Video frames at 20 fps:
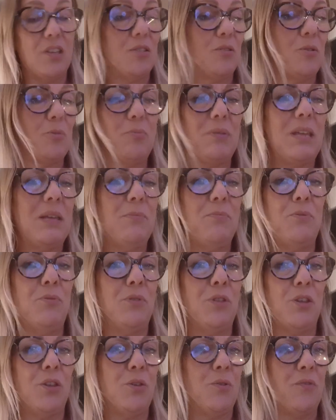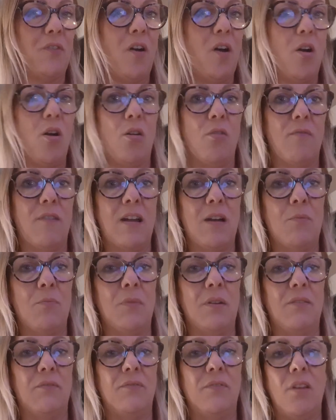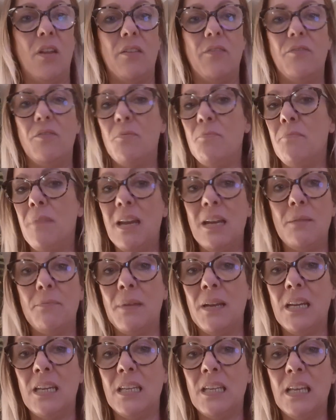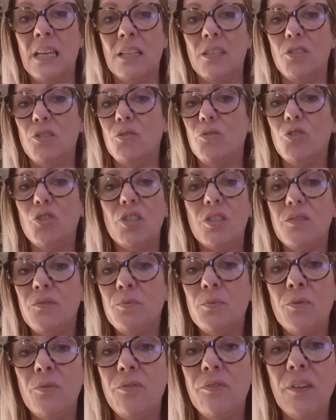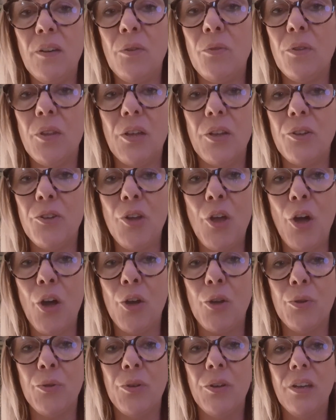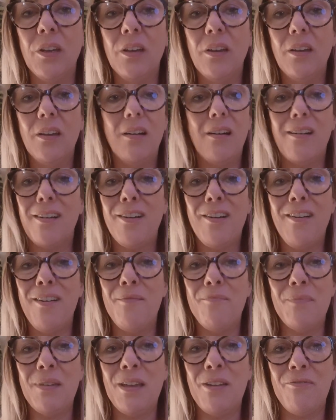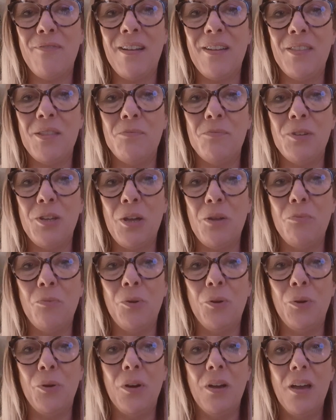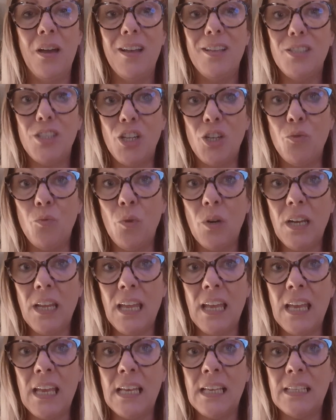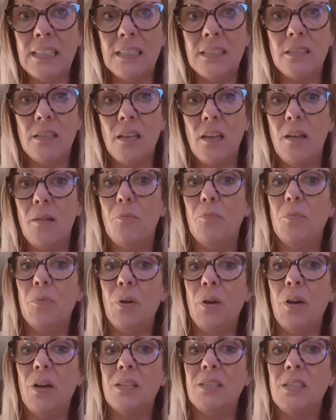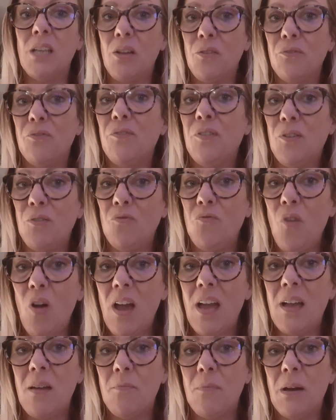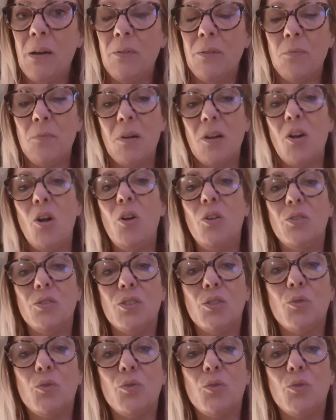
the people that you've hung around with, like, for many, many years, you just will feel that, no, I can't be around them no more. Don't know what it is, but I don't feel right about them. I can't